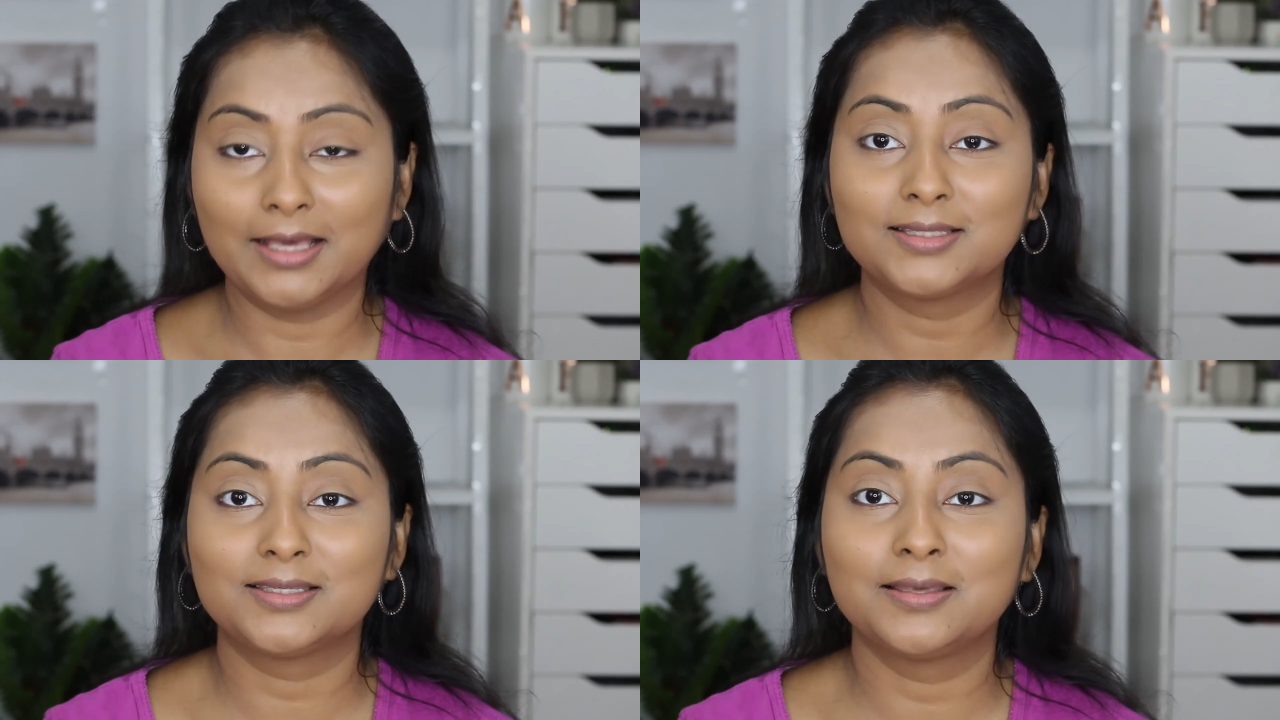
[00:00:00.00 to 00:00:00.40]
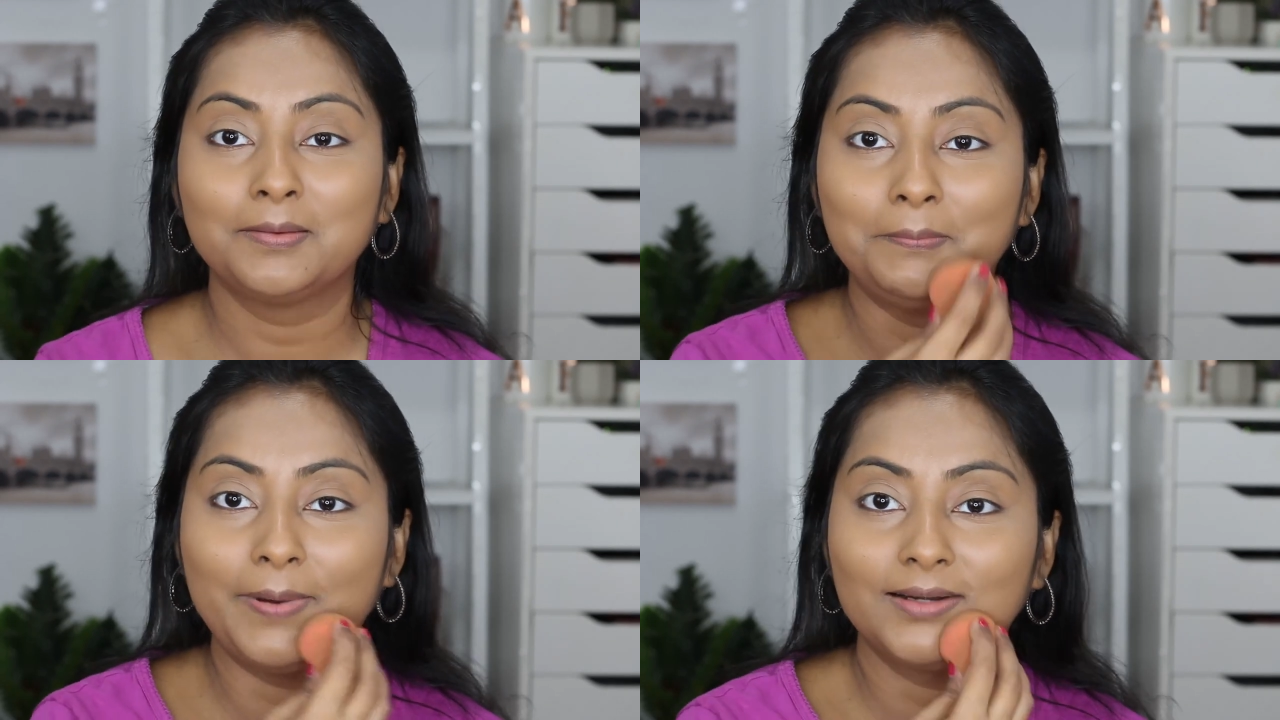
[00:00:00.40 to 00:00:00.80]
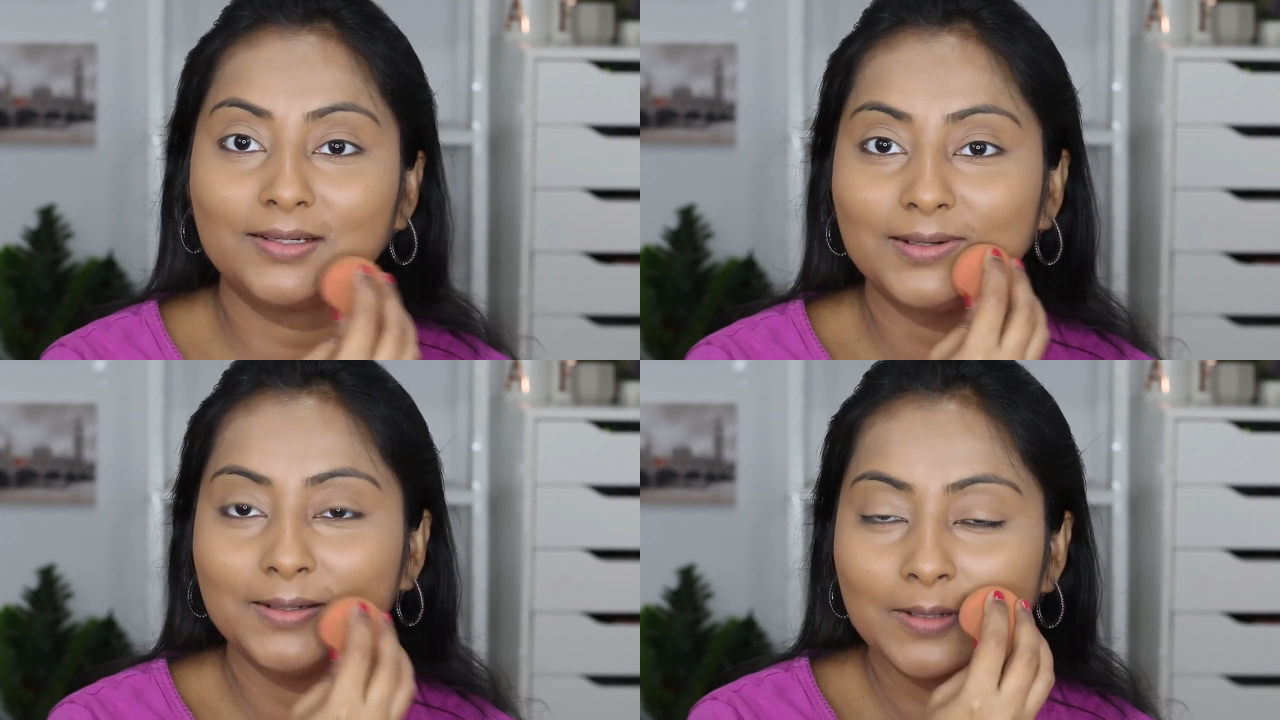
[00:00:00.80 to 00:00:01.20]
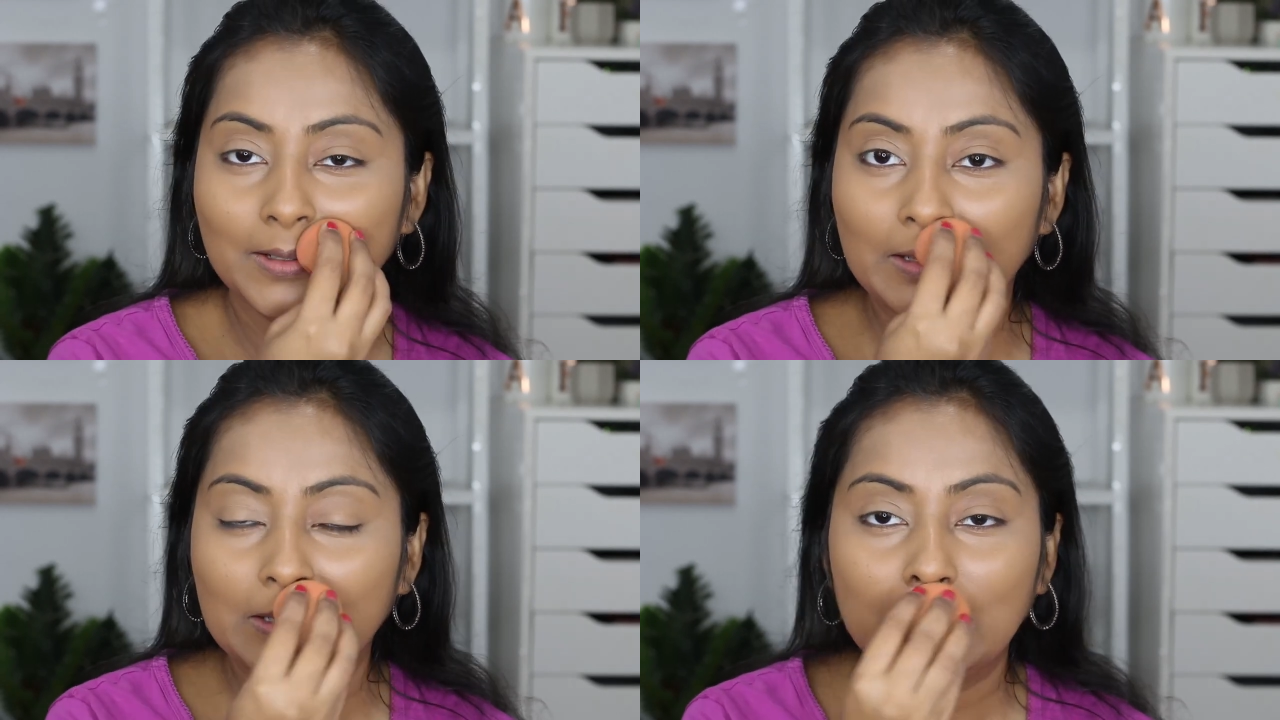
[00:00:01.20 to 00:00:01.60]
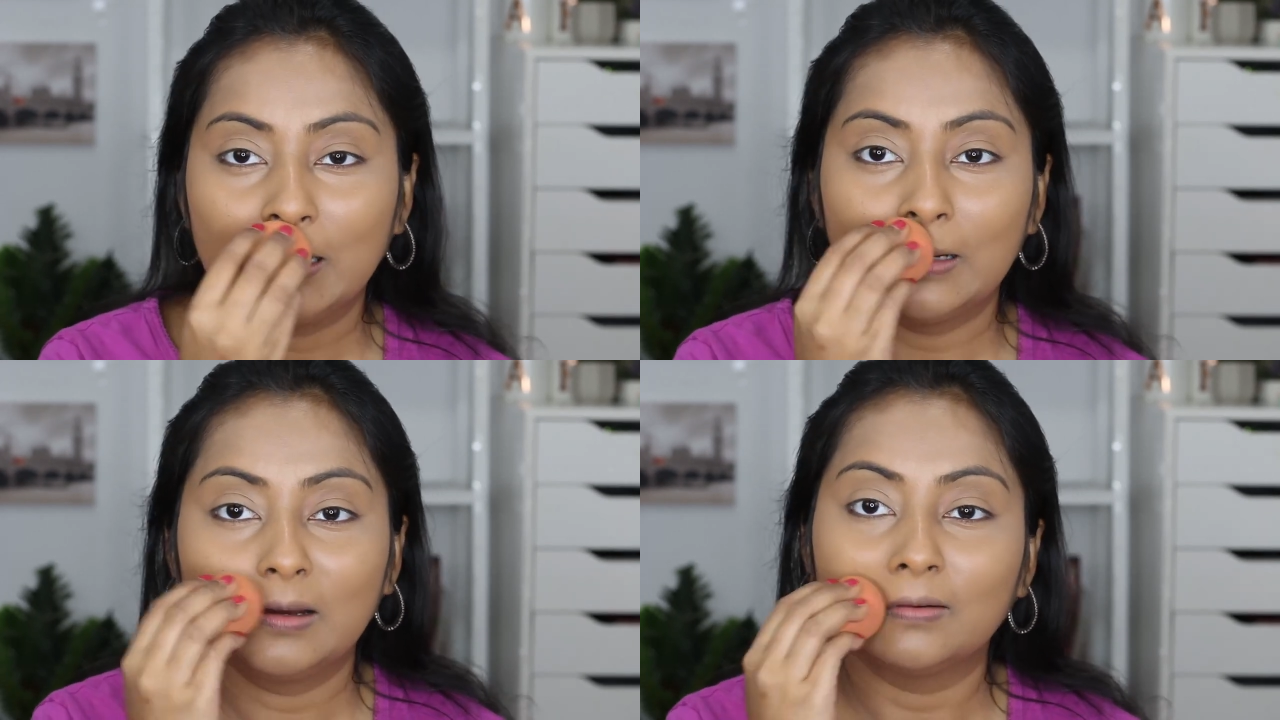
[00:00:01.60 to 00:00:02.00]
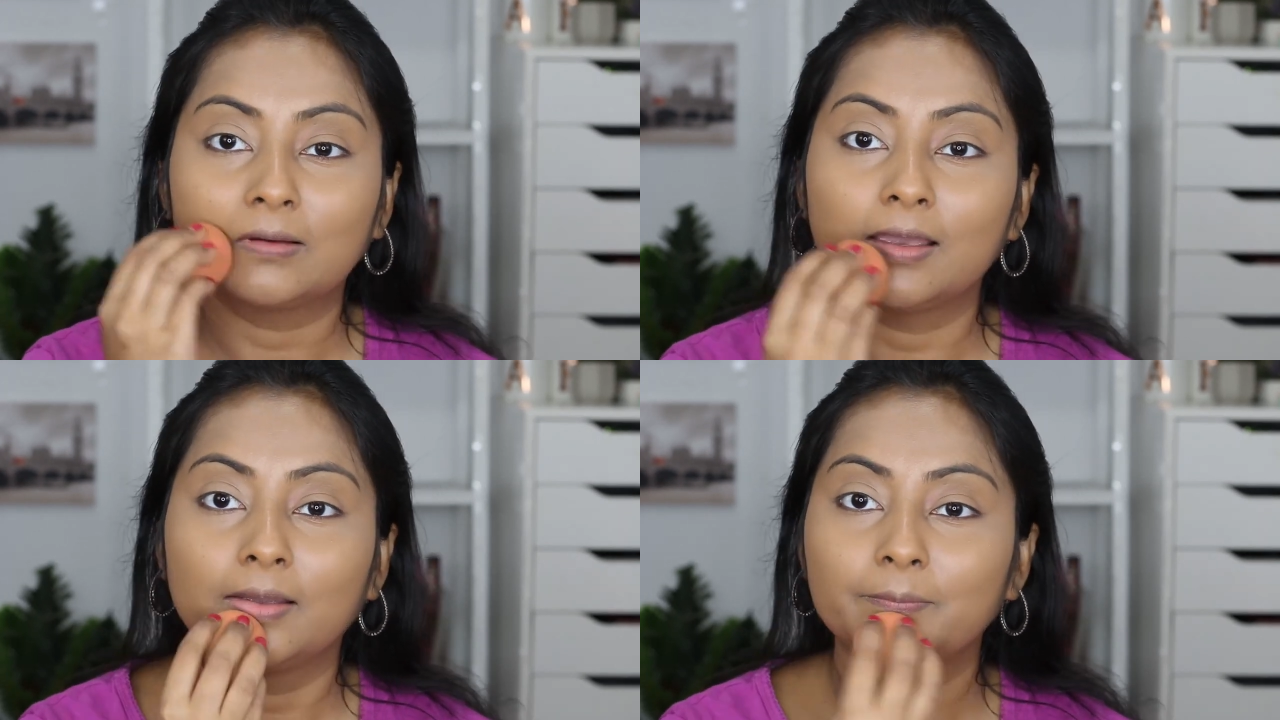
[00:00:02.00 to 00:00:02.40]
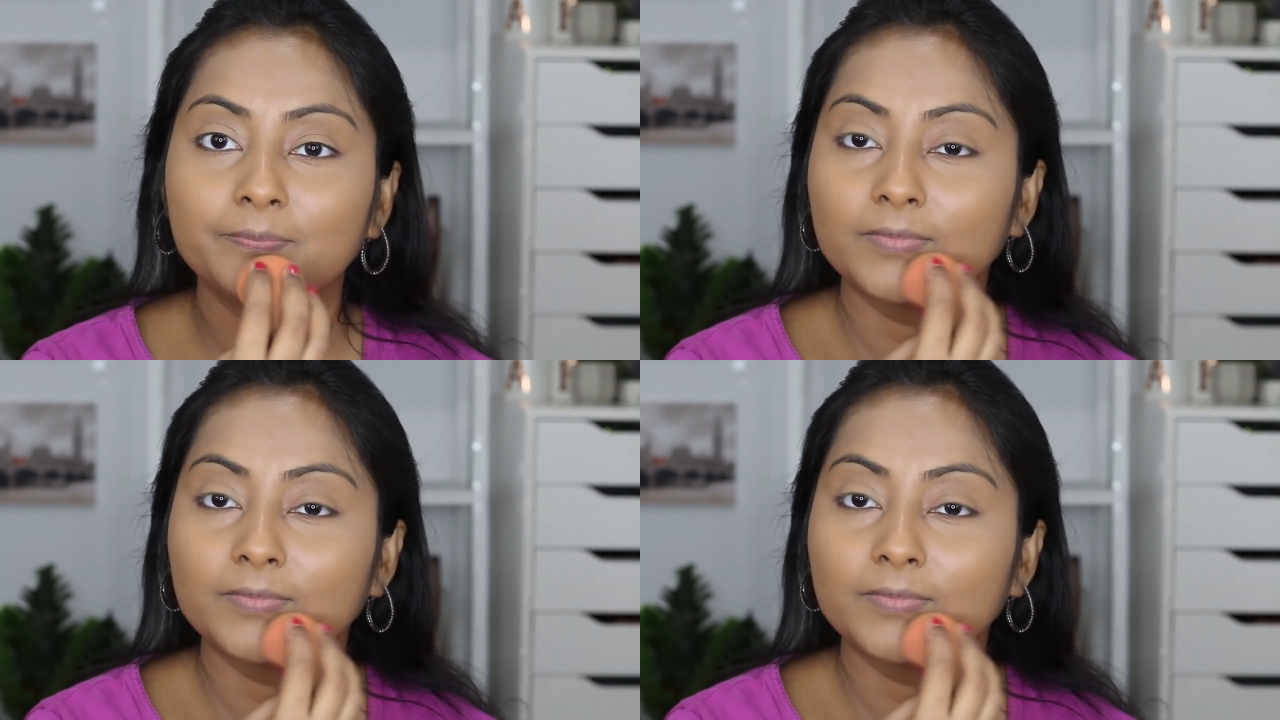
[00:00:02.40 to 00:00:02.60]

that's better okay